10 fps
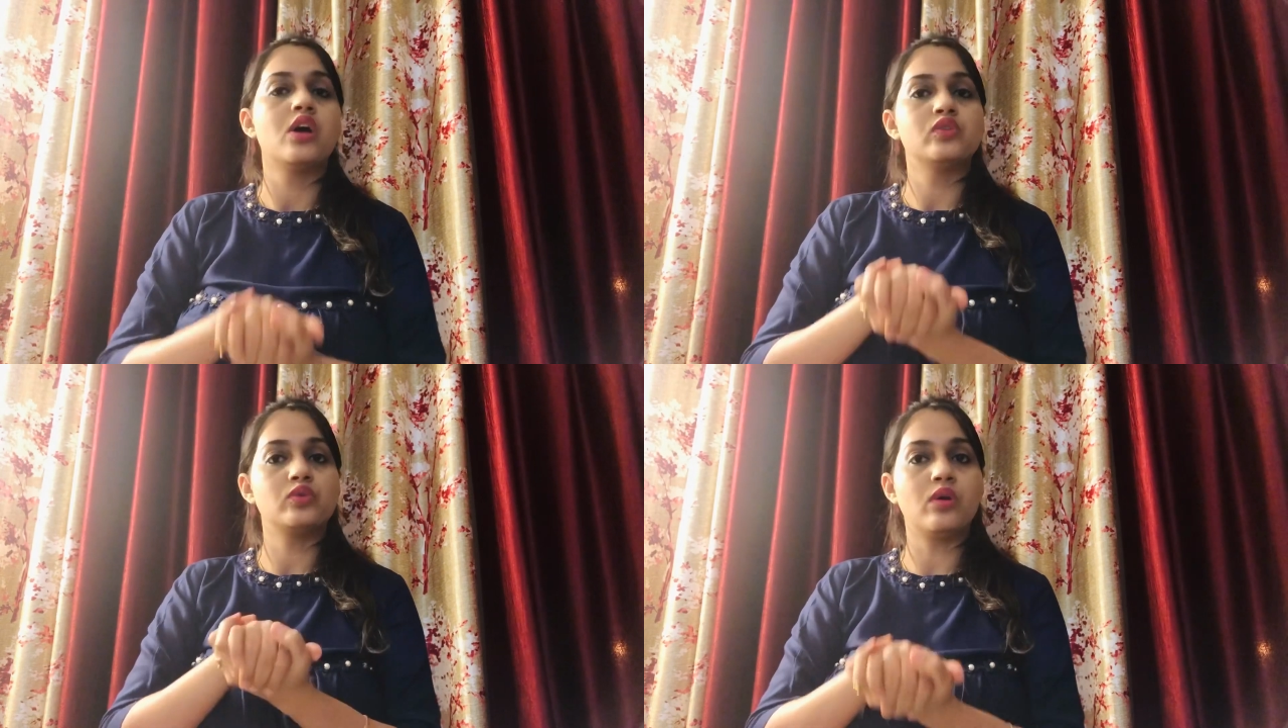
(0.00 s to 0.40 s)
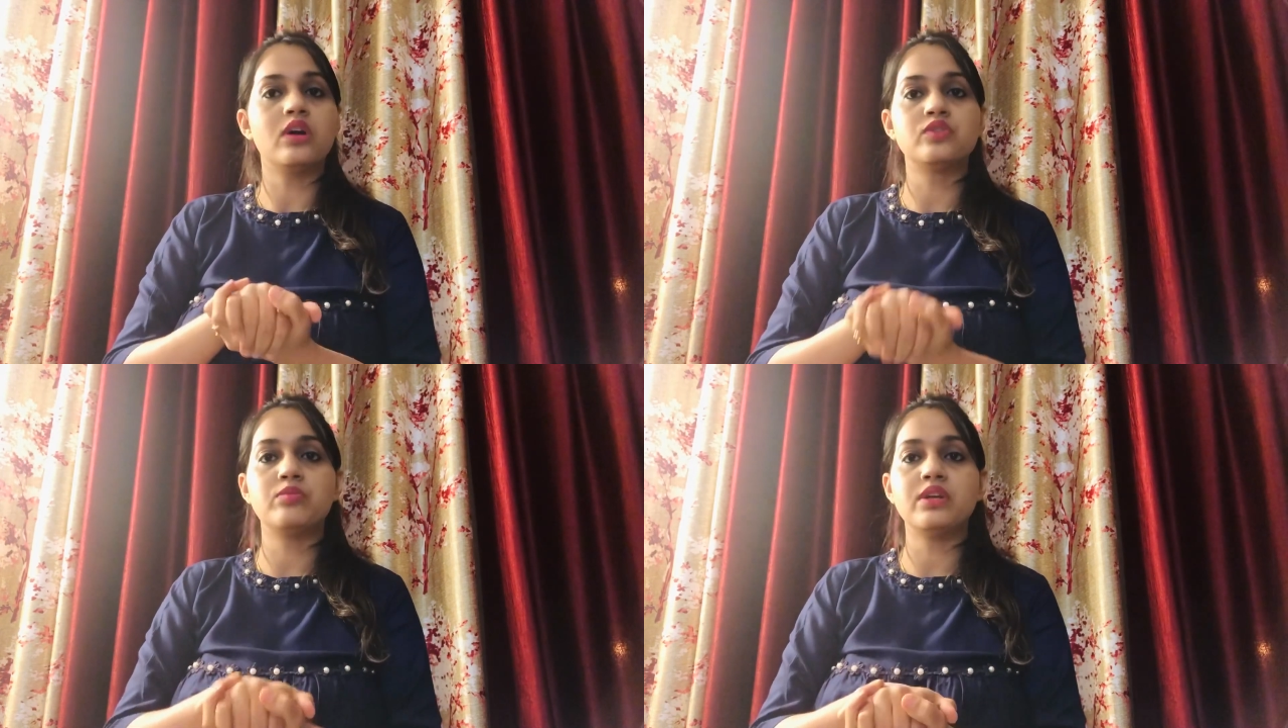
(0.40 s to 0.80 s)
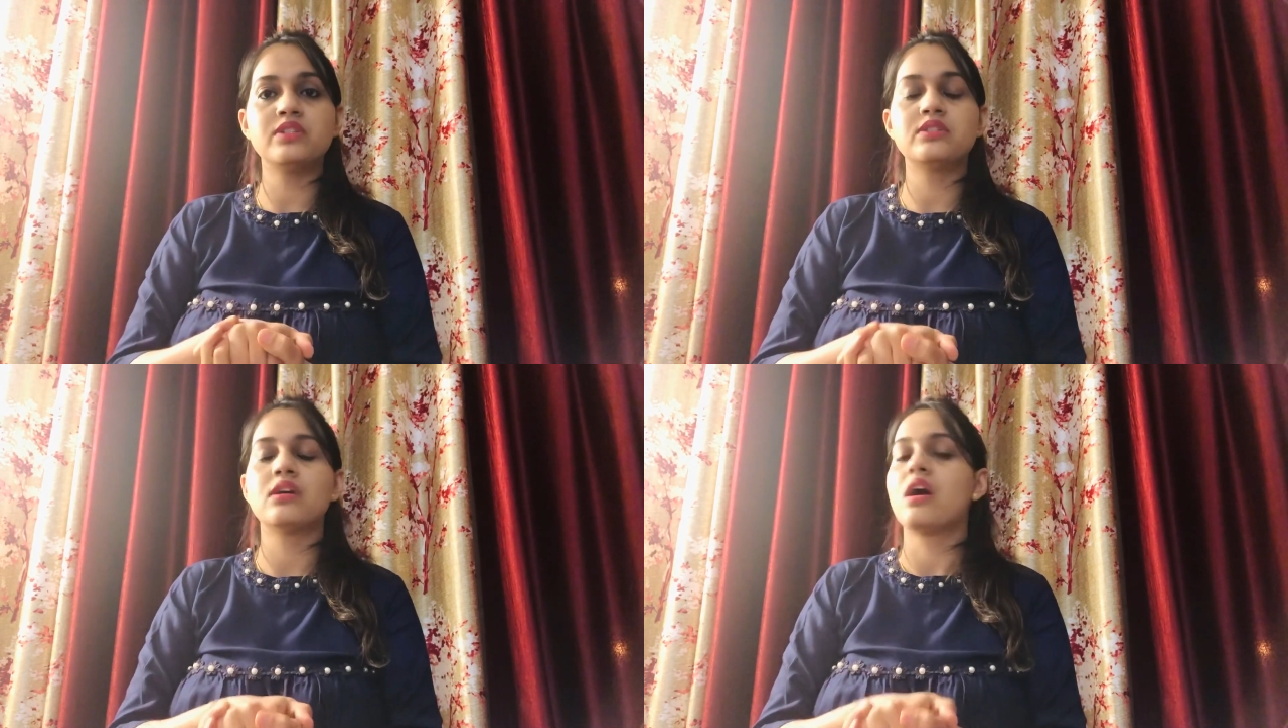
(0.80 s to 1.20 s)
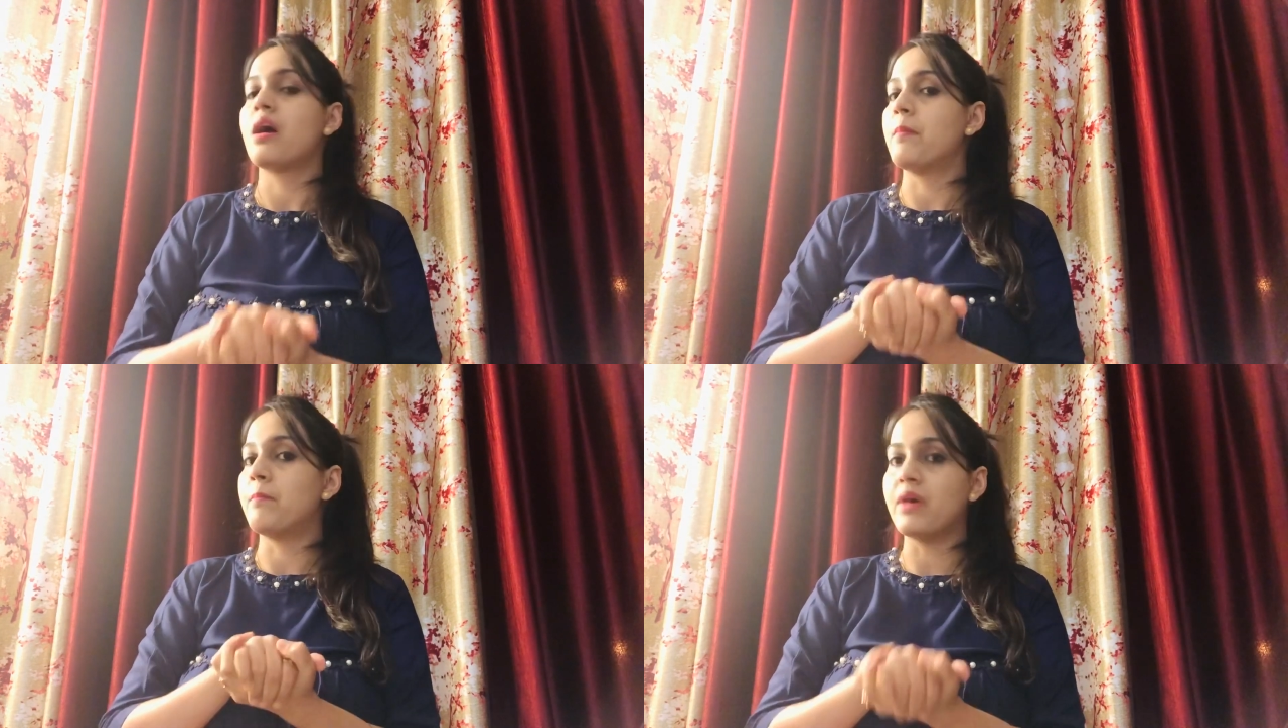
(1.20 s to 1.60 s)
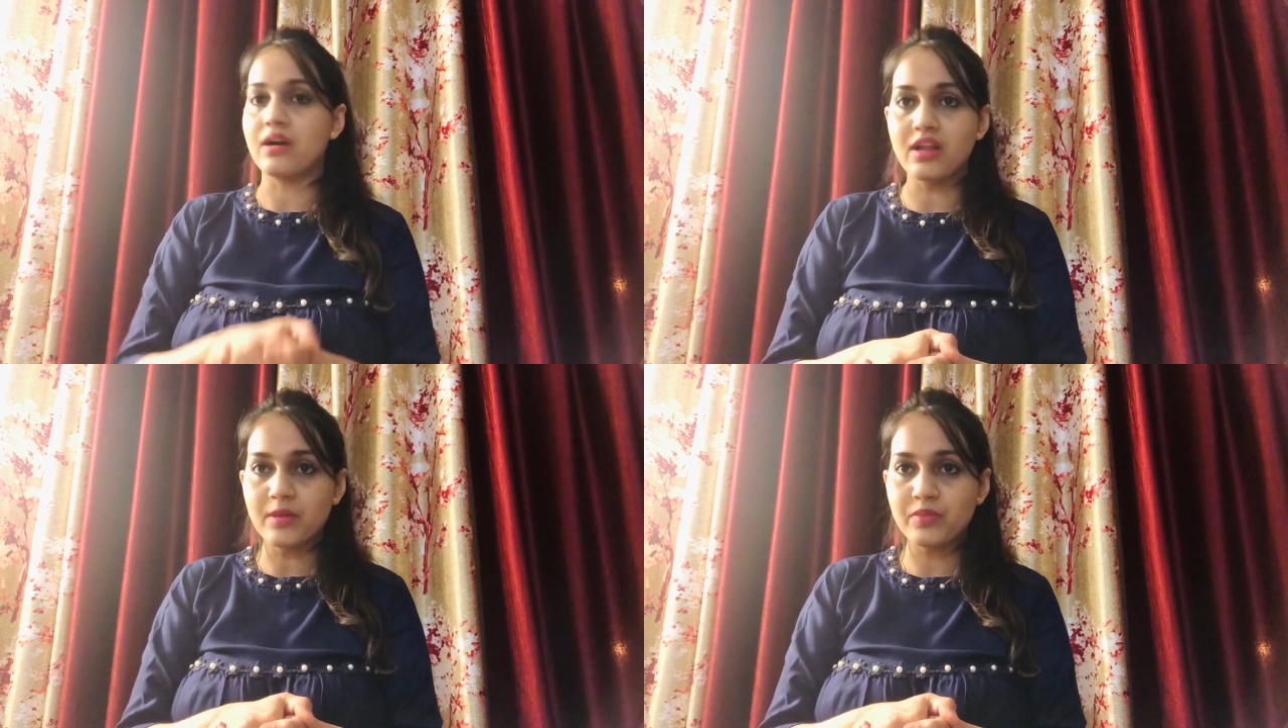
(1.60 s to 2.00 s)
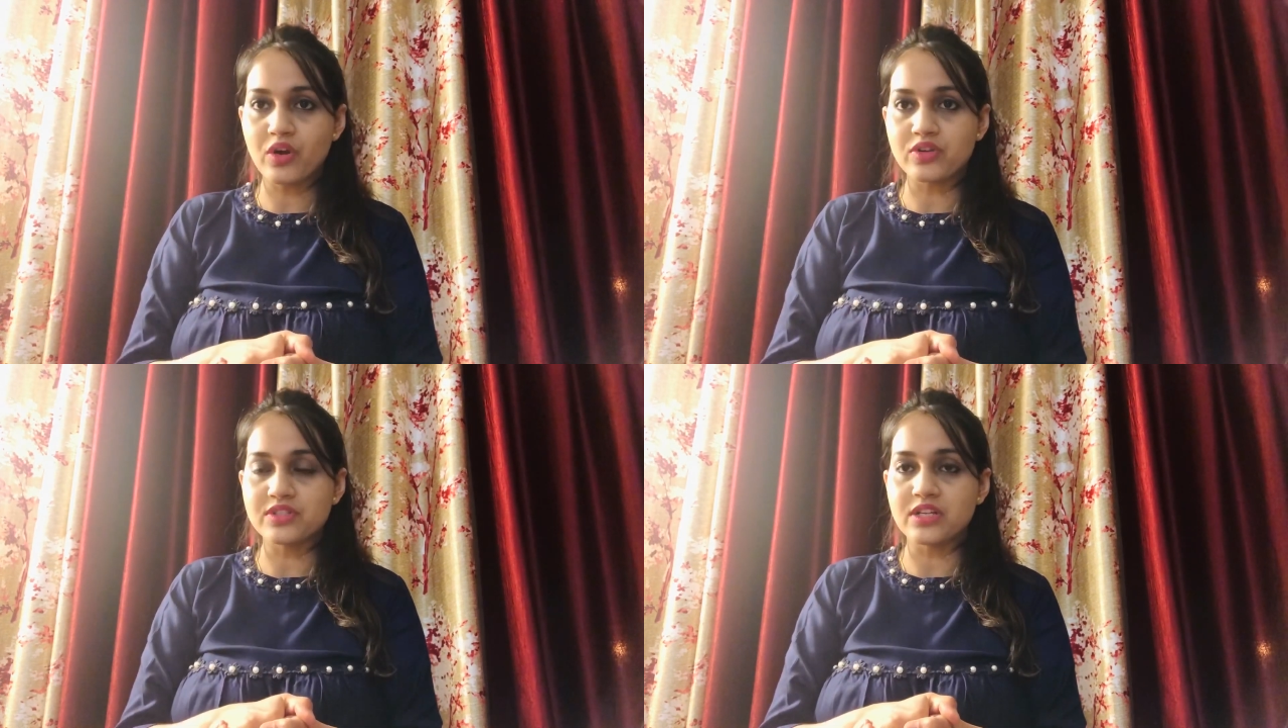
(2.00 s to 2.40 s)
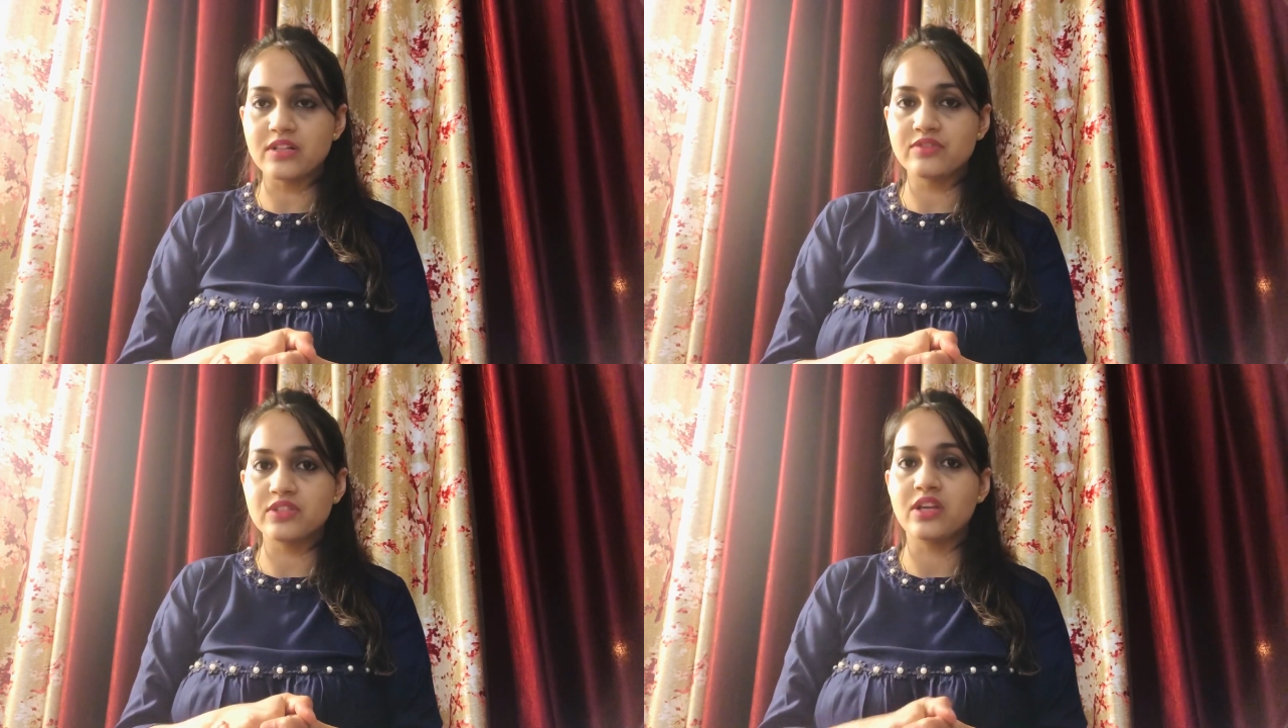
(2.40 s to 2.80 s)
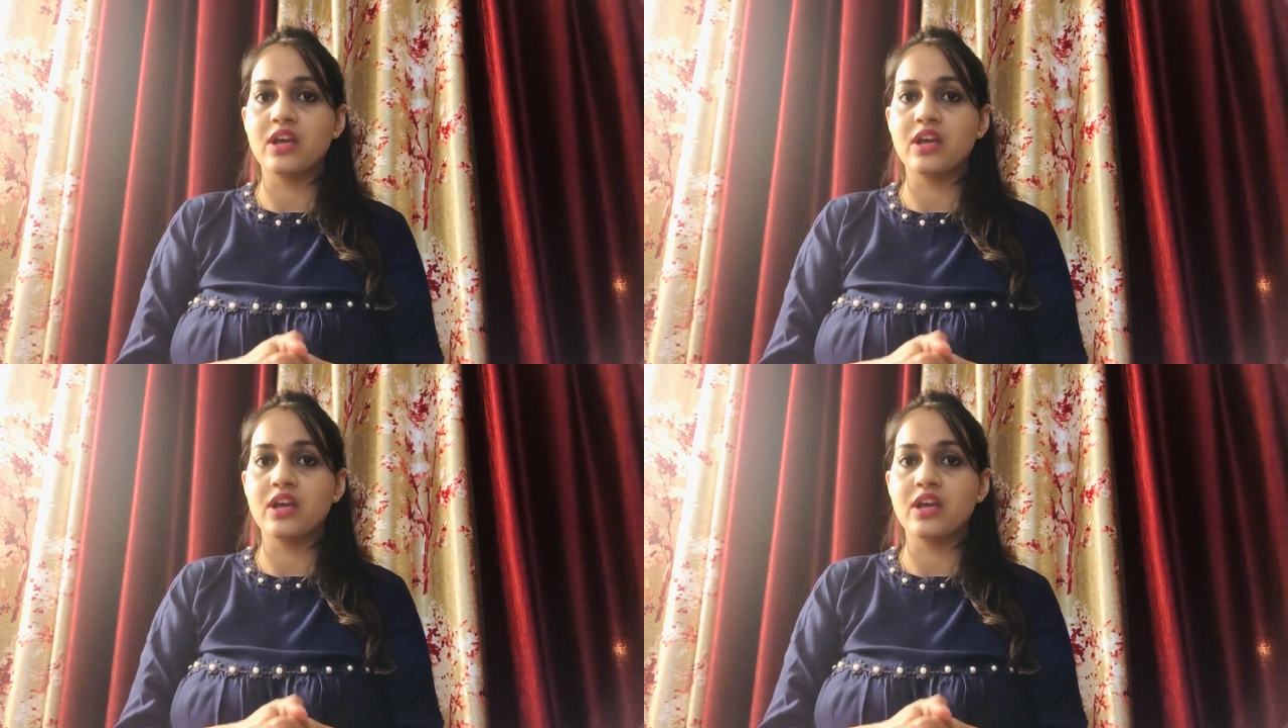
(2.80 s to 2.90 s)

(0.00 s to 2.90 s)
So husbands, buckle up yourselves.